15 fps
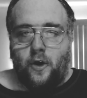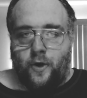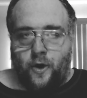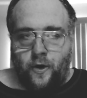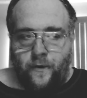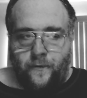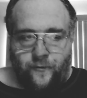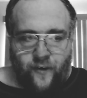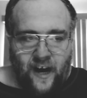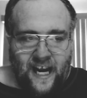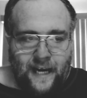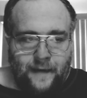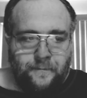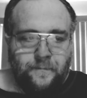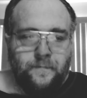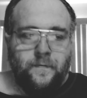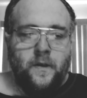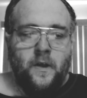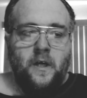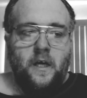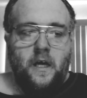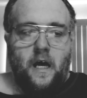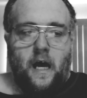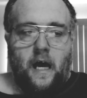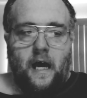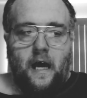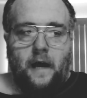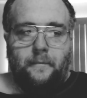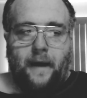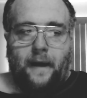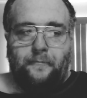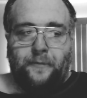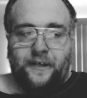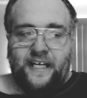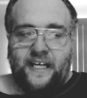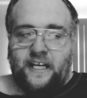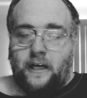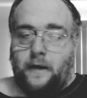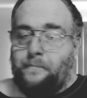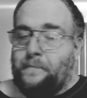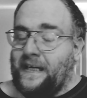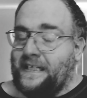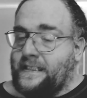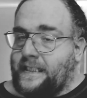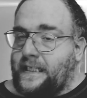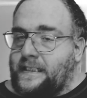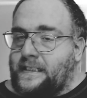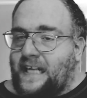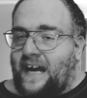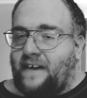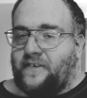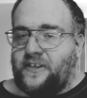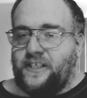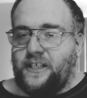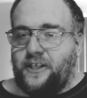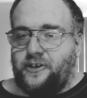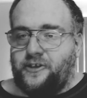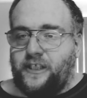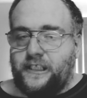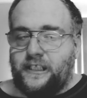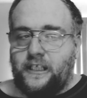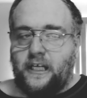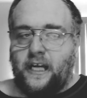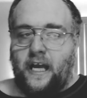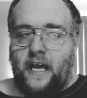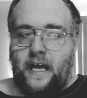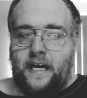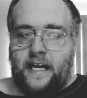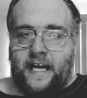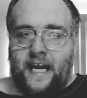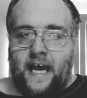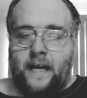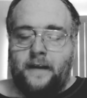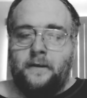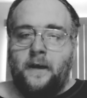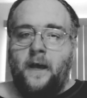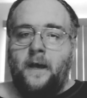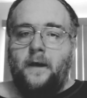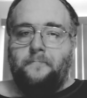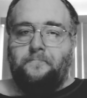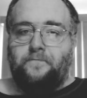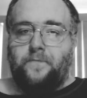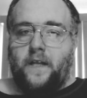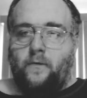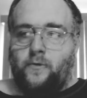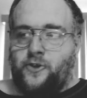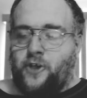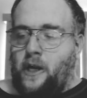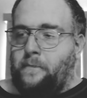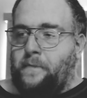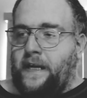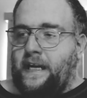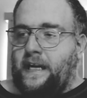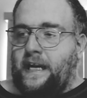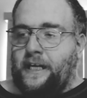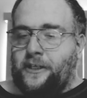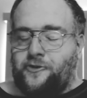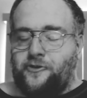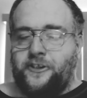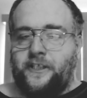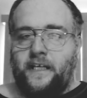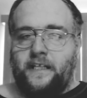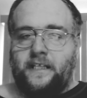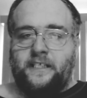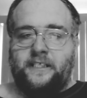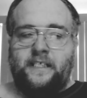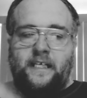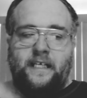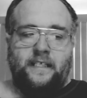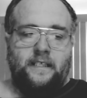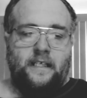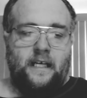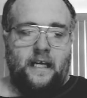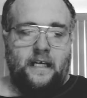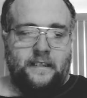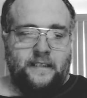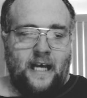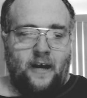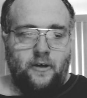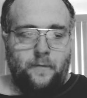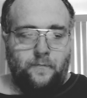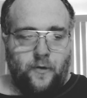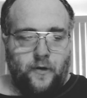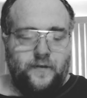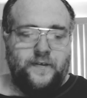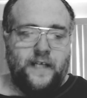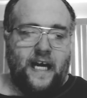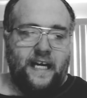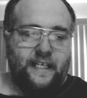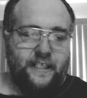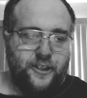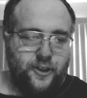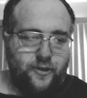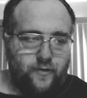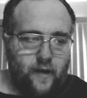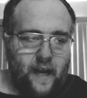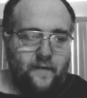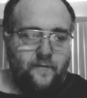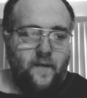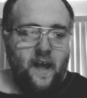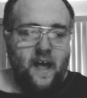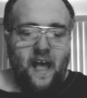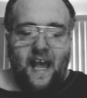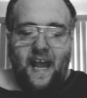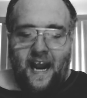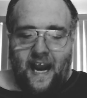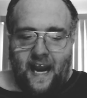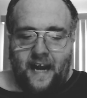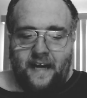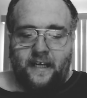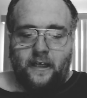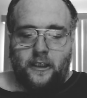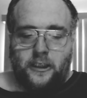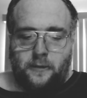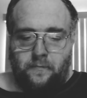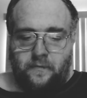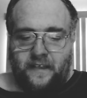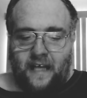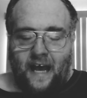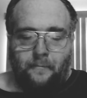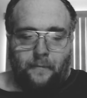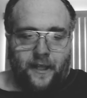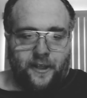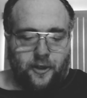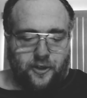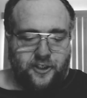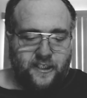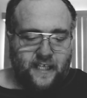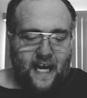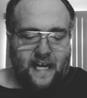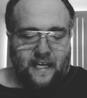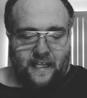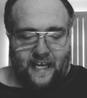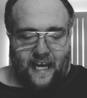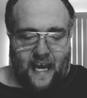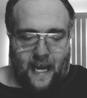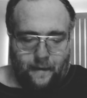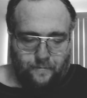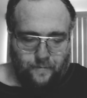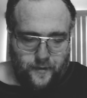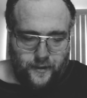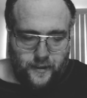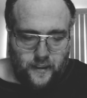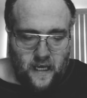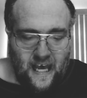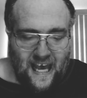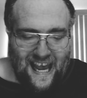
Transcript: Good frame. Um, I'm predicting a big season out of his senior season, and again, what's going to be interesting to see is how he improves on his strength and the mental side of the games.